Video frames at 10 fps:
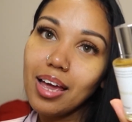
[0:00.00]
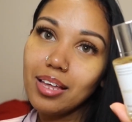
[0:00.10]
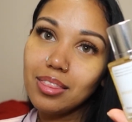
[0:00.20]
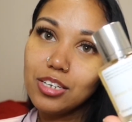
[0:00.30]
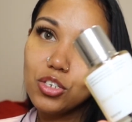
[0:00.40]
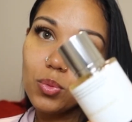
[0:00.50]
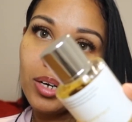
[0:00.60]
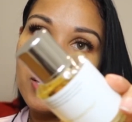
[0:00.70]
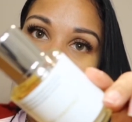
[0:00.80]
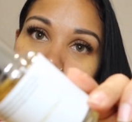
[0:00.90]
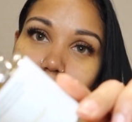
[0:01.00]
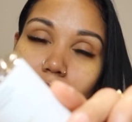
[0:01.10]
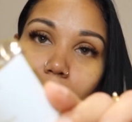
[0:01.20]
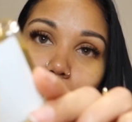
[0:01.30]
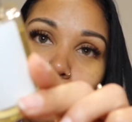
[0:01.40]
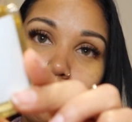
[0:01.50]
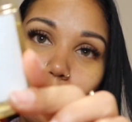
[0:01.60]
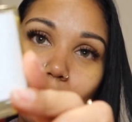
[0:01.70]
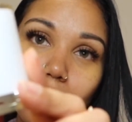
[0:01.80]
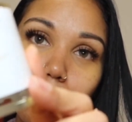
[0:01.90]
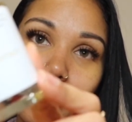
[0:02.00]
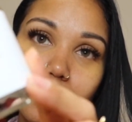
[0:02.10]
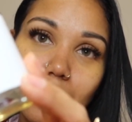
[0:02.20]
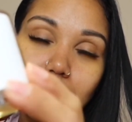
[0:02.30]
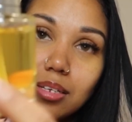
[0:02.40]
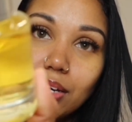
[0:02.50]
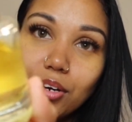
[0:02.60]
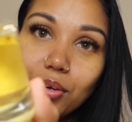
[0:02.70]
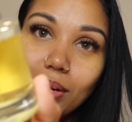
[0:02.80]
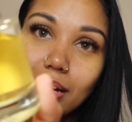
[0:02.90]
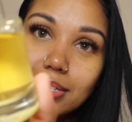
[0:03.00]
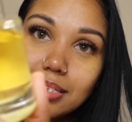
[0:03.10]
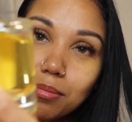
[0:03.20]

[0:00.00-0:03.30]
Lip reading: and this one is by Dossier, you guys.